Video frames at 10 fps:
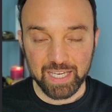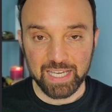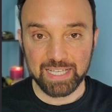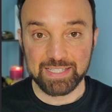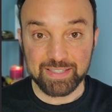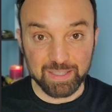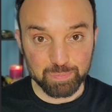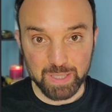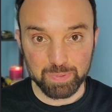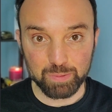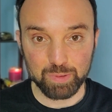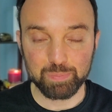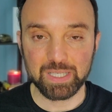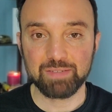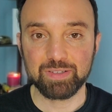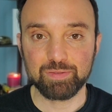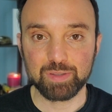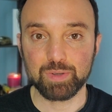and some people will benefit from